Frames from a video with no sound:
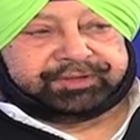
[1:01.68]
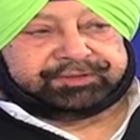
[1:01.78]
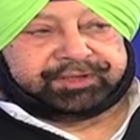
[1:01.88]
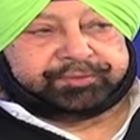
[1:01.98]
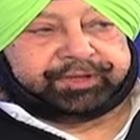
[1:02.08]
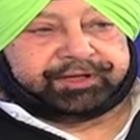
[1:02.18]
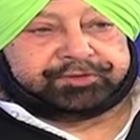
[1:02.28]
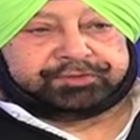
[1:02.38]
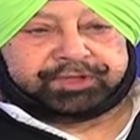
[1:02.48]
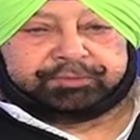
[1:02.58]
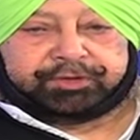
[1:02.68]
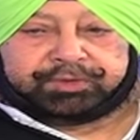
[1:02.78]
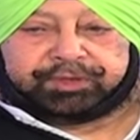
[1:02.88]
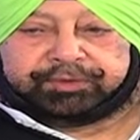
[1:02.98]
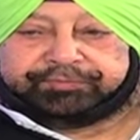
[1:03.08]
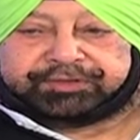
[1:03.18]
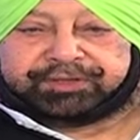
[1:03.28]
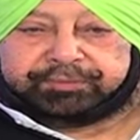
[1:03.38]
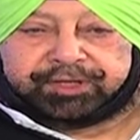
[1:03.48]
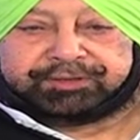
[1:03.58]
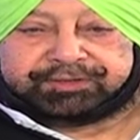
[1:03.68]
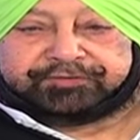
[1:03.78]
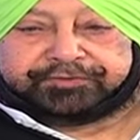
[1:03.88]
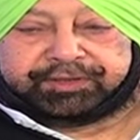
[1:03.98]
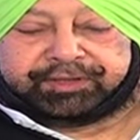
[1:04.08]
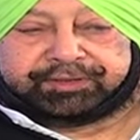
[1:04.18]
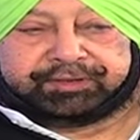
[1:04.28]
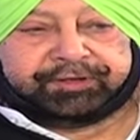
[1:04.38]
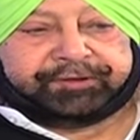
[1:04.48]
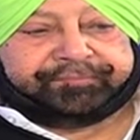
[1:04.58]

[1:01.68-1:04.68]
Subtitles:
were things that we had to somehow come up with some answer for that.